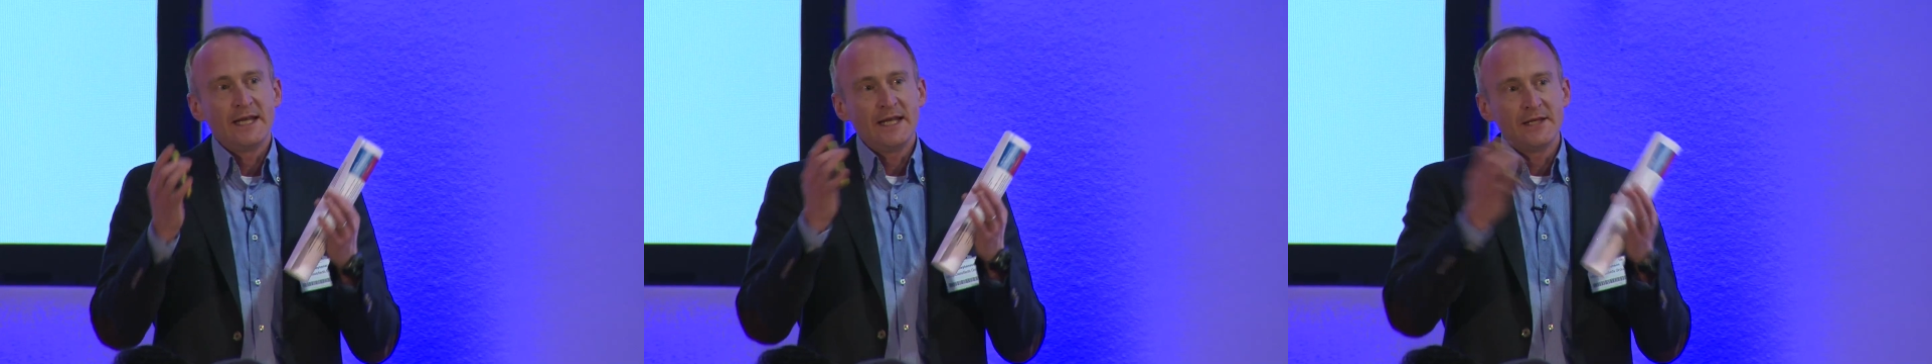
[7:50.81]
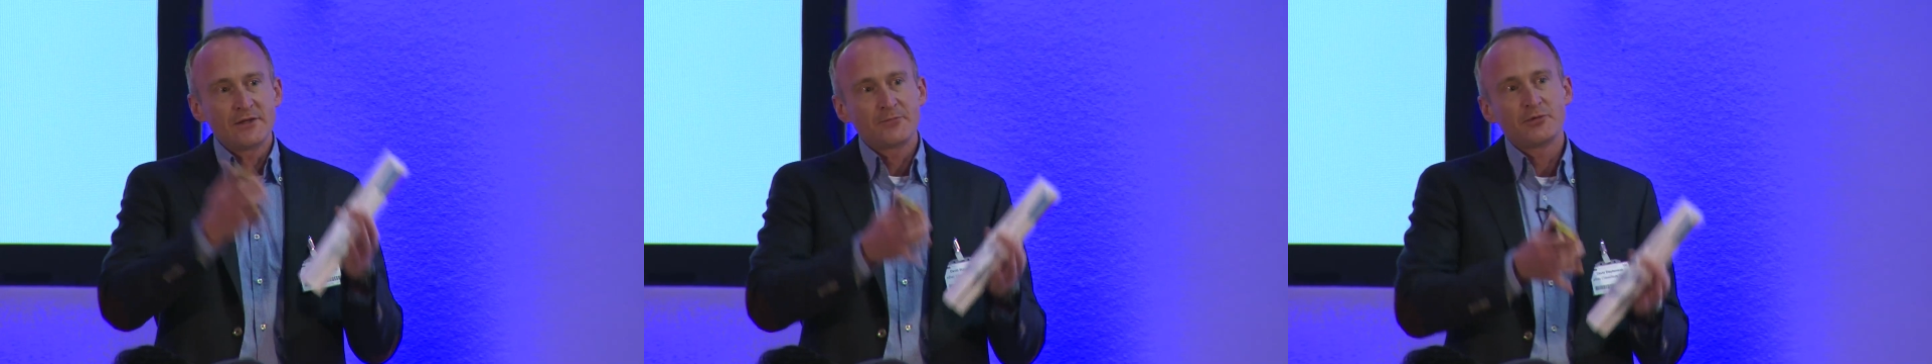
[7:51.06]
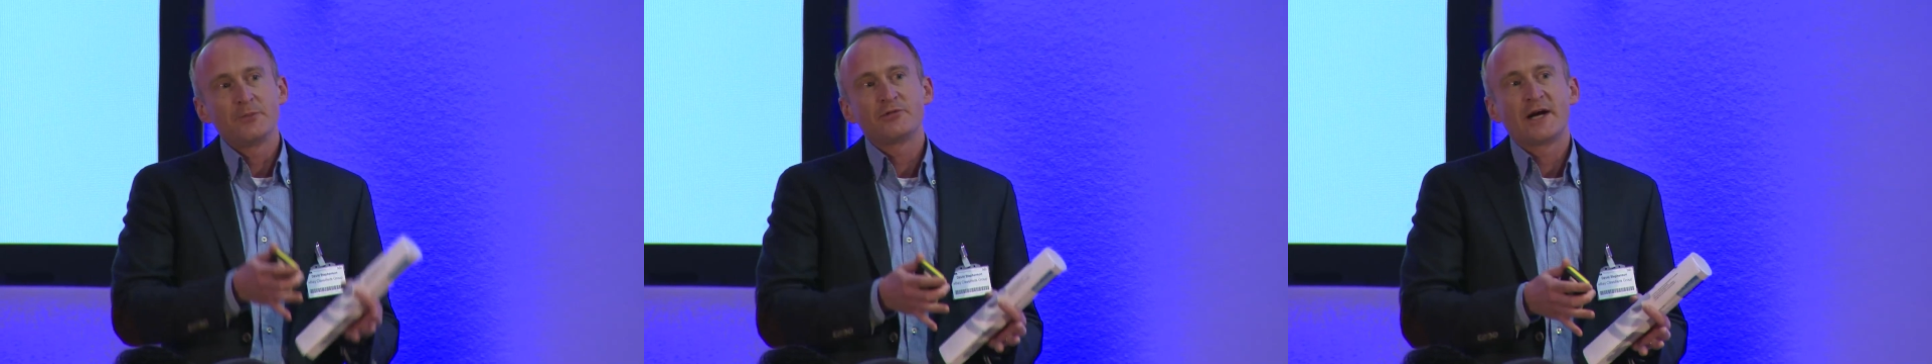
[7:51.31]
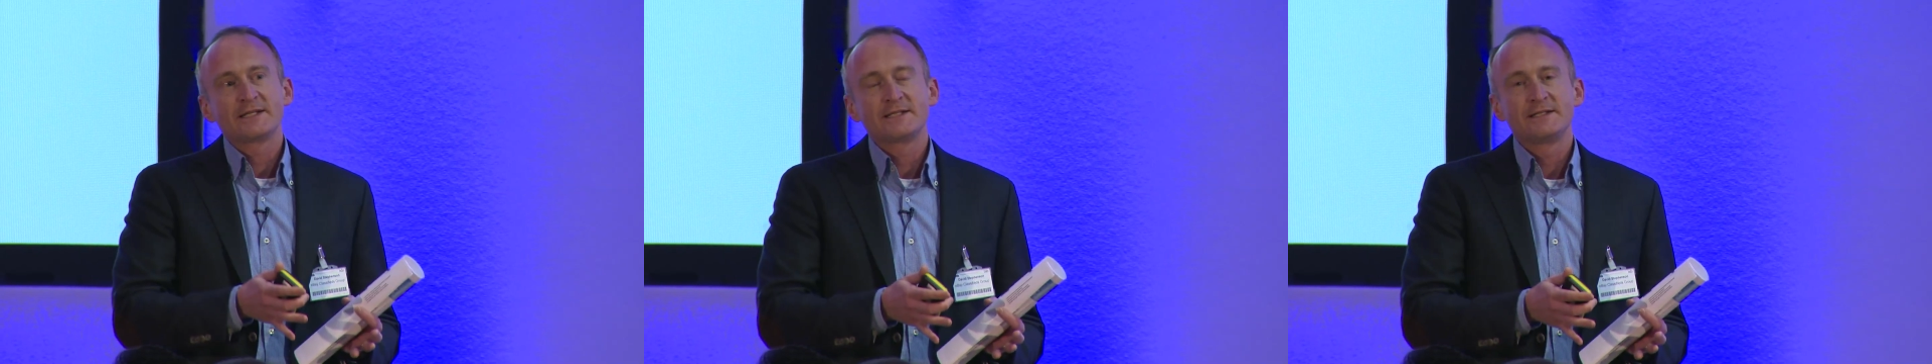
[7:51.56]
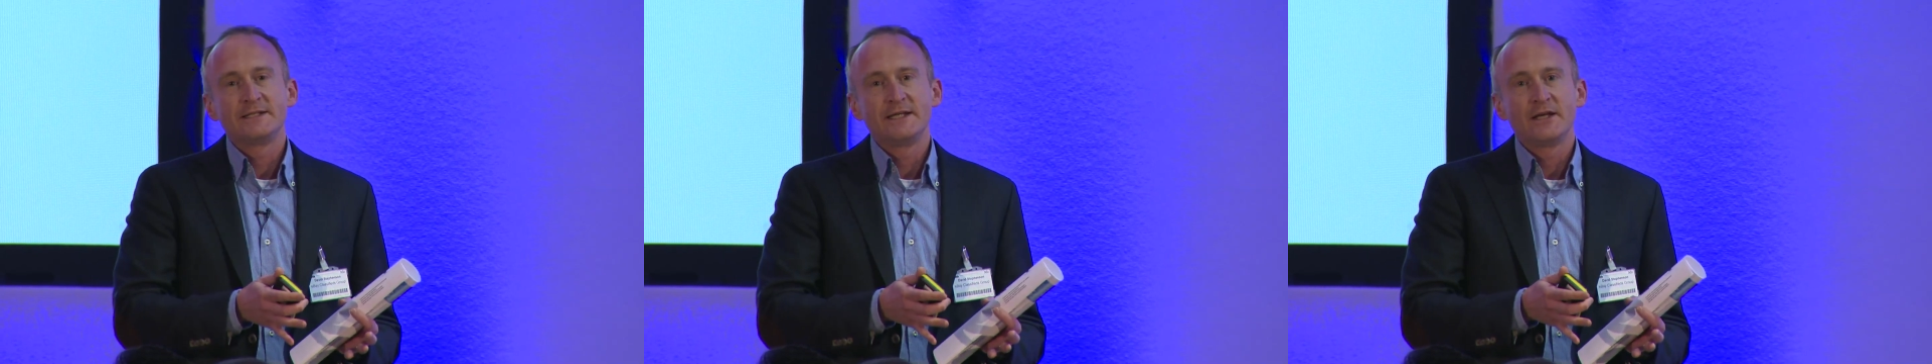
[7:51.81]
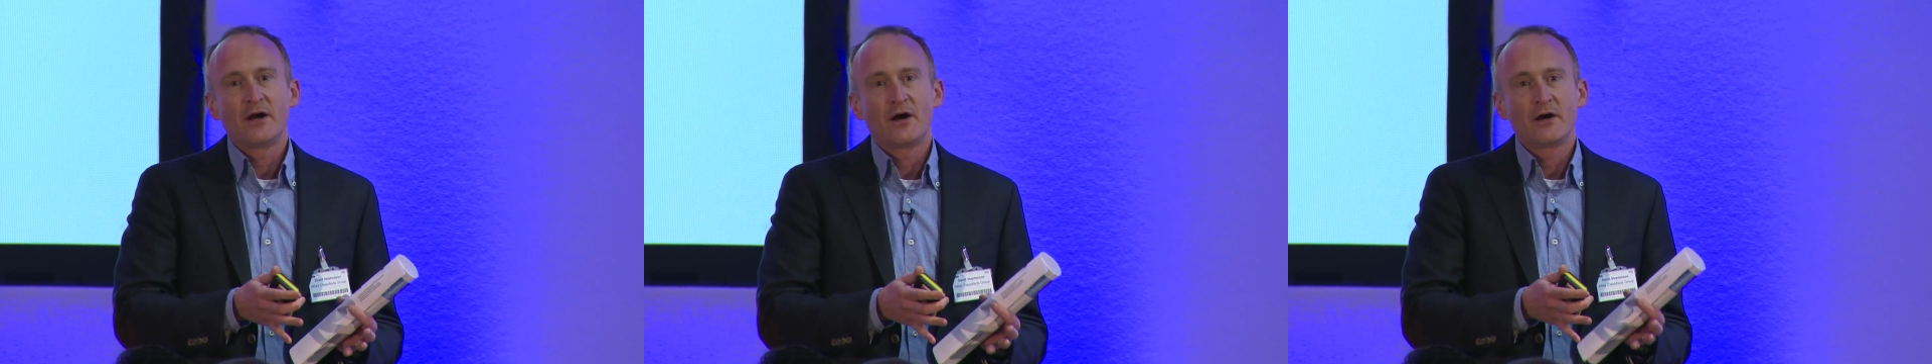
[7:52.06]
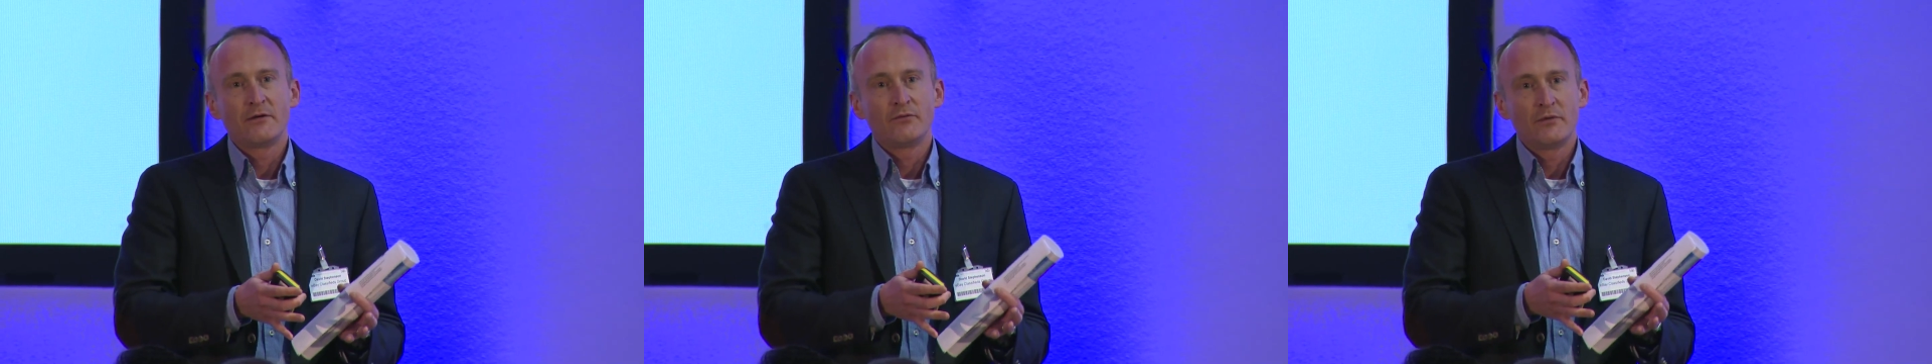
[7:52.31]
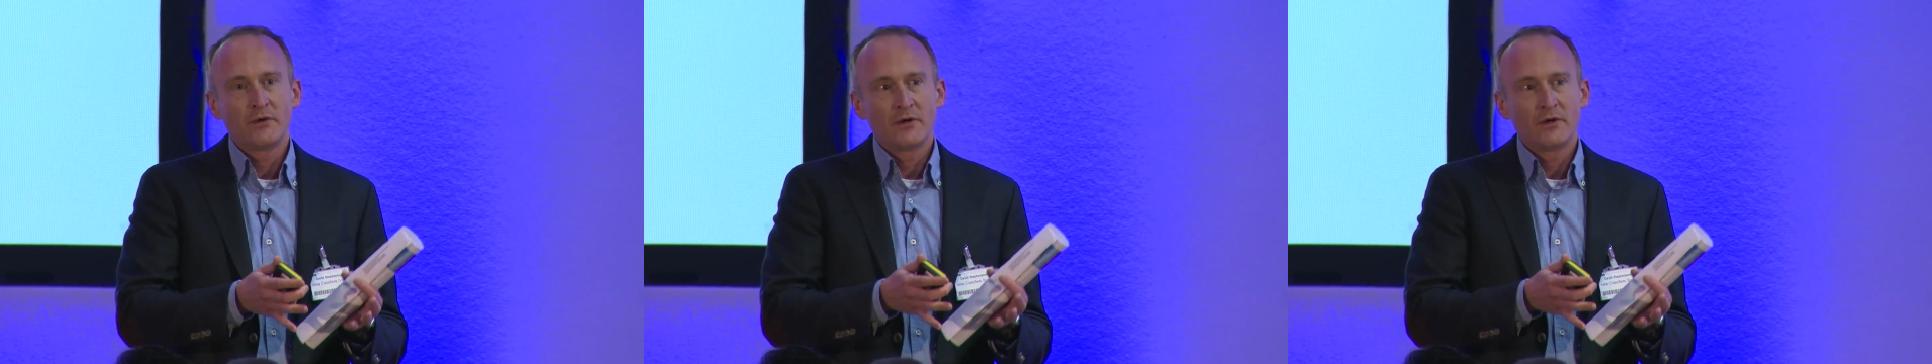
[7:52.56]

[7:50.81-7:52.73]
either pre-processing our